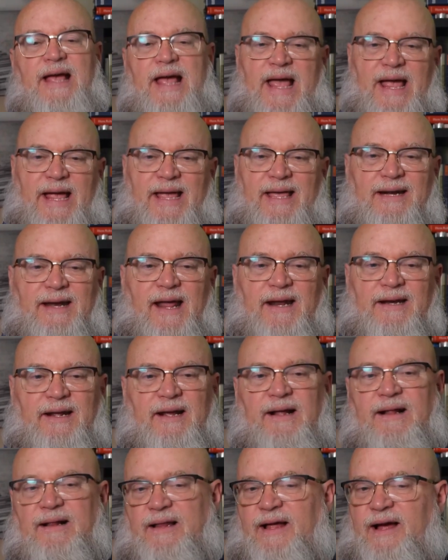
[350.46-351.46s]

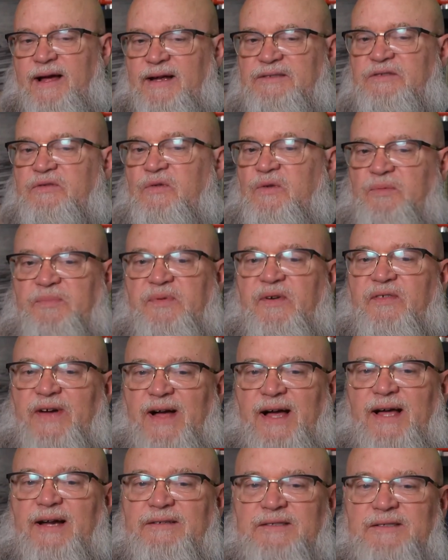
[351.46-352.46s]
Connecting clients with
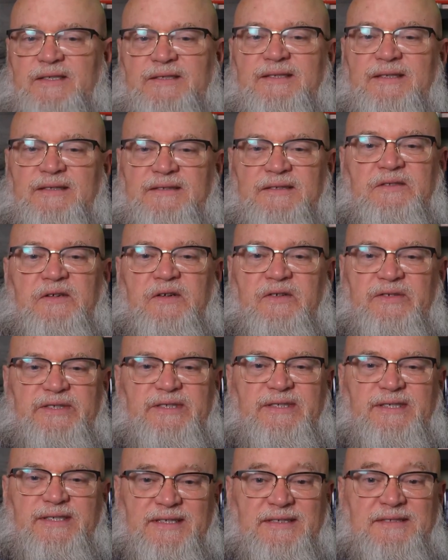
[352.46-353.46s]
providers and
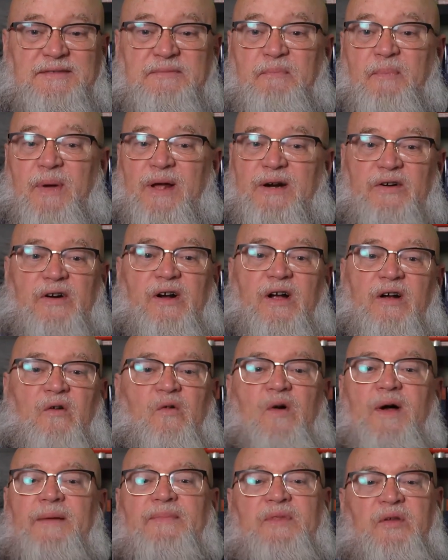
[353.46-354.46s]
services better
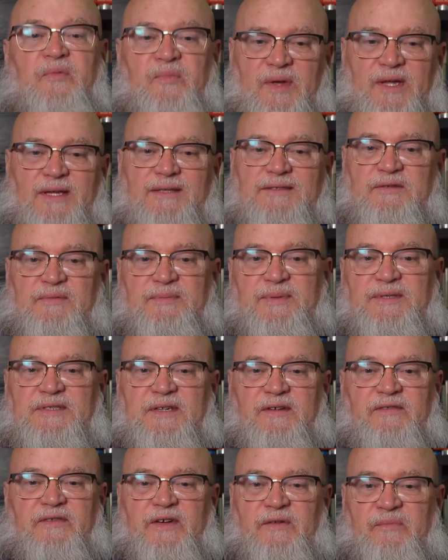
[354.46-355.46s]
equipped to meet
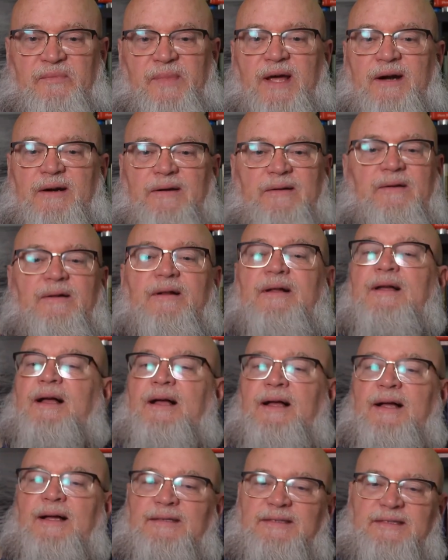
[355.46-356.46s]
specific medical,
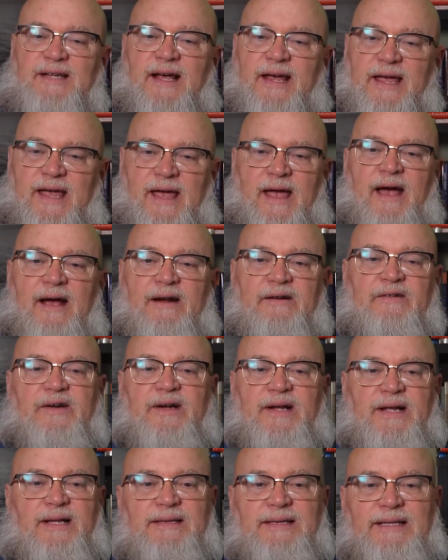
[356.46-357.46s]
psychiatric,
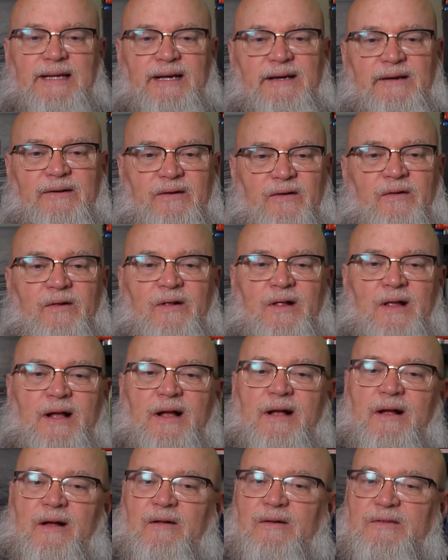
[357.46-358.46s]
legal,
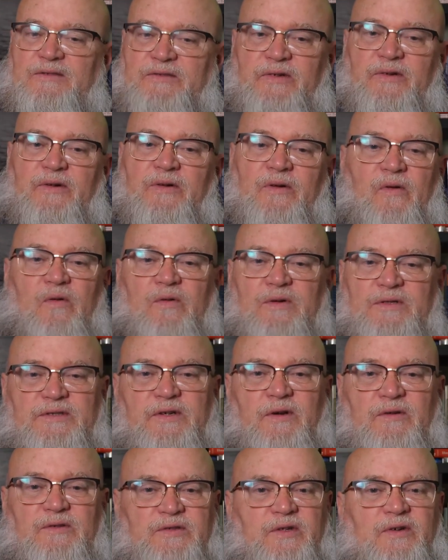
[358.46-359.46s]
cultural, or
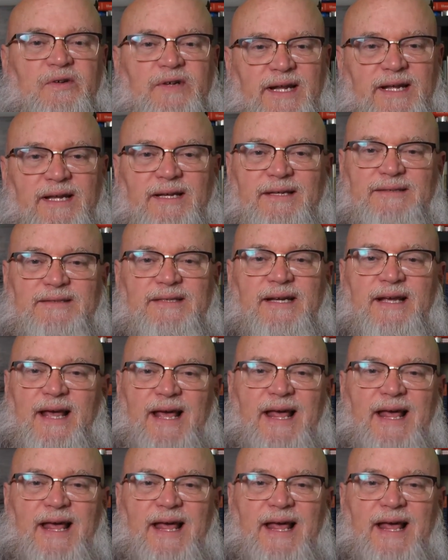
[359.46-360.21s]
social needs.